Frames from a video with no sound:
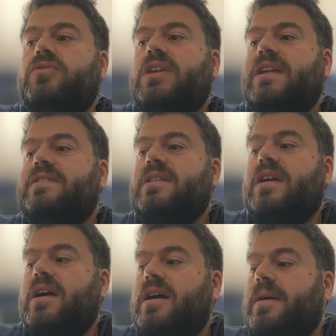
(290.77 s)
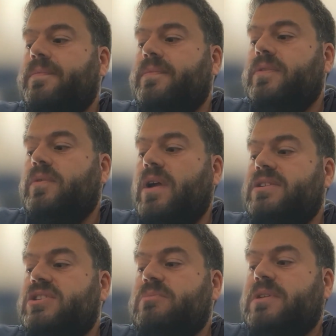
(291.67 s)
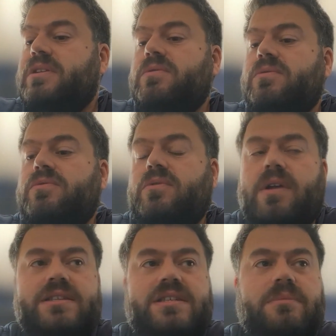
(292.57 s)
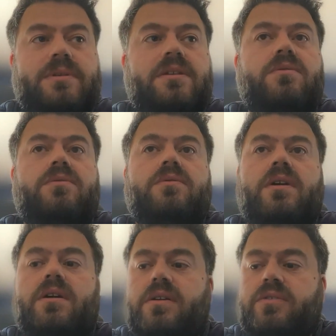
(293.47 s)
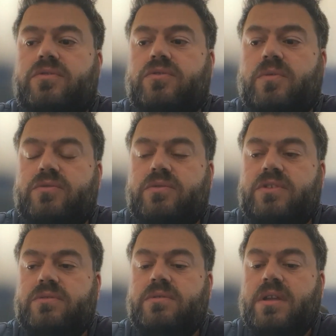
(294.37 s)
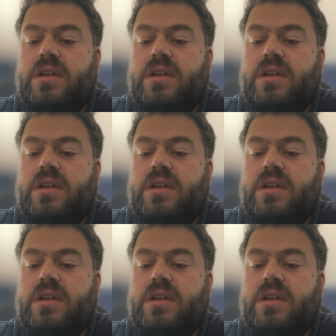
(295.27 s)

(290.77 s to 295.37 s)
get the right GPU, the right CPU to do what we do.